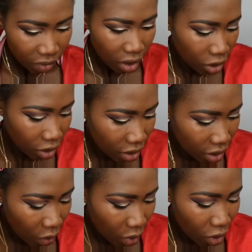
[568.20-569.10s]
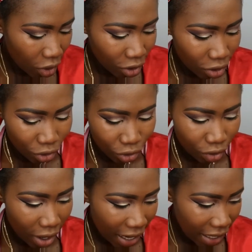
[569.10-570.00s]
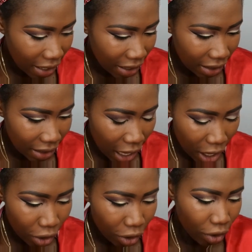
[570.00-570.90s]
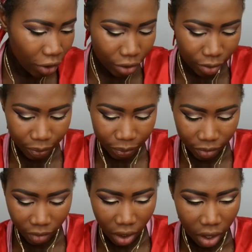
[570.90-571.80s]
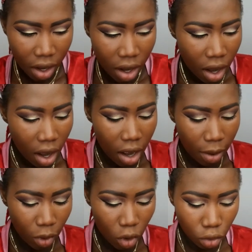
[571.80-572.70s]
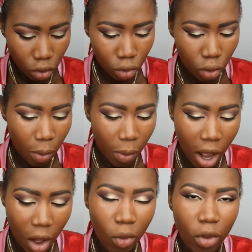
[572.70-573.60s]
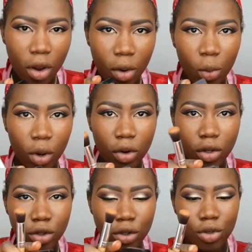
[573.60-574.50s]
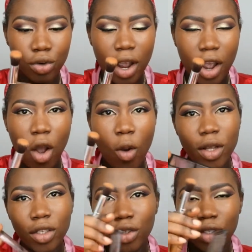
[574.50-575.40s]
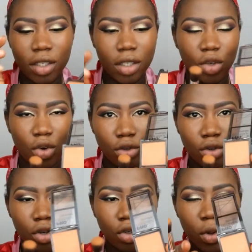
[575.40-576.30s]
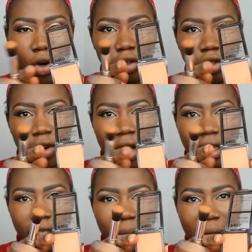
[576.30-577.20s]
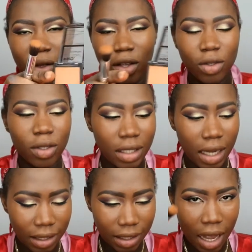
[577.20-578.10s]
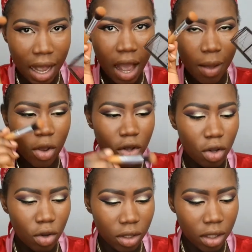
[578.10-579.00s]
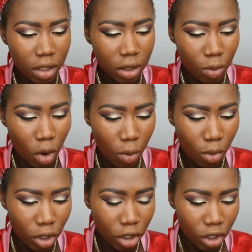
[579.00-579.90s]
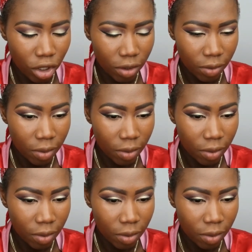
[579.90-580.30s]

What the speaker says: So today we're going to try this LA Girl contour powder. We're going to try, I always use this to contour, so we're going to try this powder to set. I'm going to use this small brush.